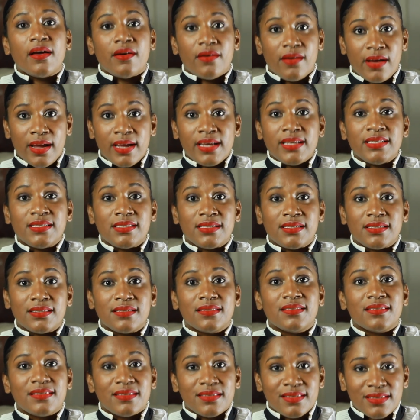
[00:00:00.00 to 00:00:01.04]
Right?
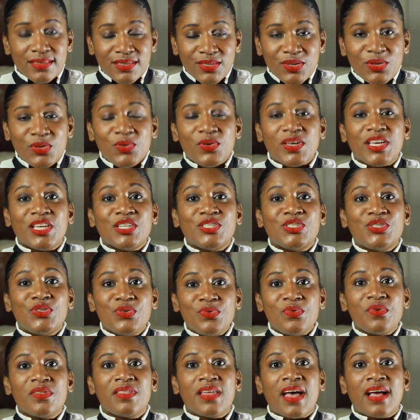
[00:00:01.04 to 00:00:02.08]
So you can
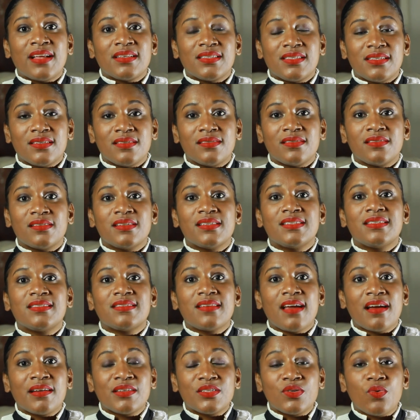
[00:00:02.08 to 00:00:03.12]
do that to
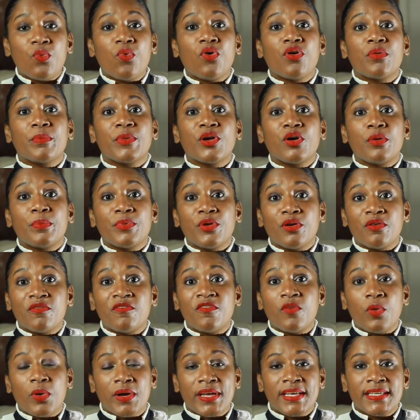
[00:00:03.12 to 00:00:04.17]
start warming up your
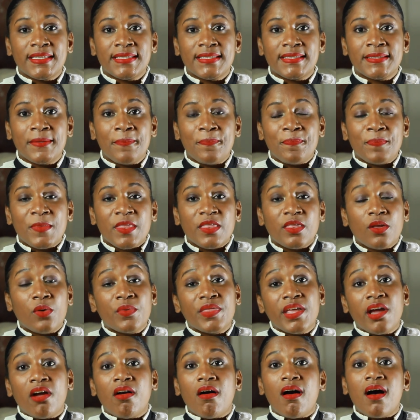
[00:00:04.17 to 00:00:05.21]
voice. Now,
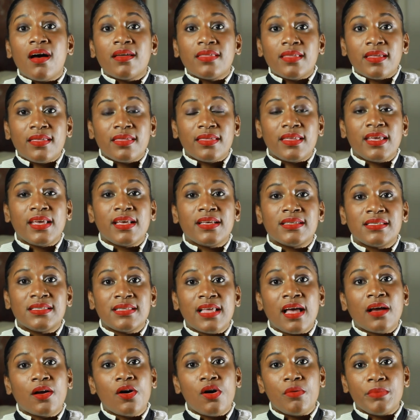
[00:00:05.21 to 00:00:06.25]
there are other things
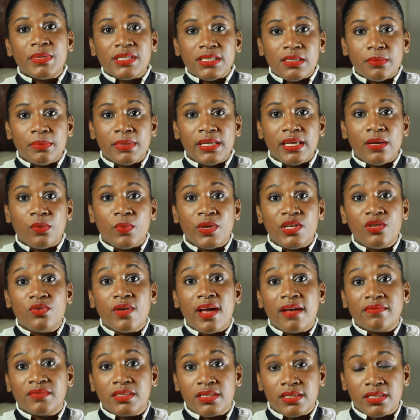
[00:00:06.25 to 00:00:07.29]
that come into play when you
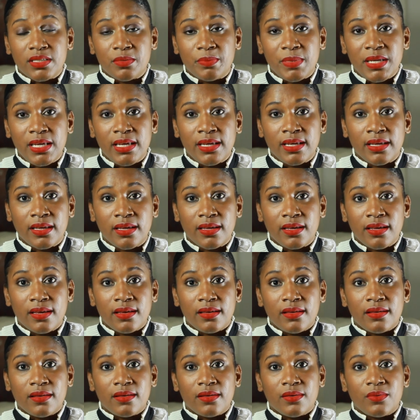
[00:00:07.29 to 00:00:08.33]
have to speak.
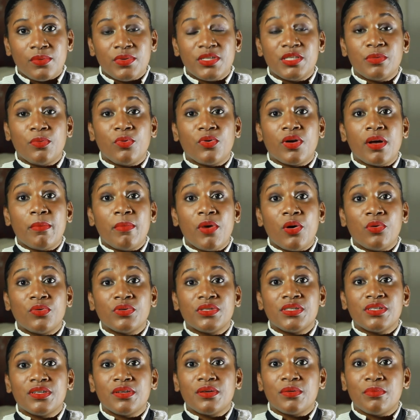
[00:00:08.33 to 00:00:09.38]
We spoke
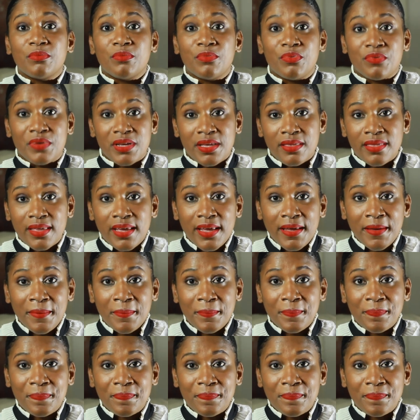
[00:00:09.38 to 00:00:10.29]
about breathing,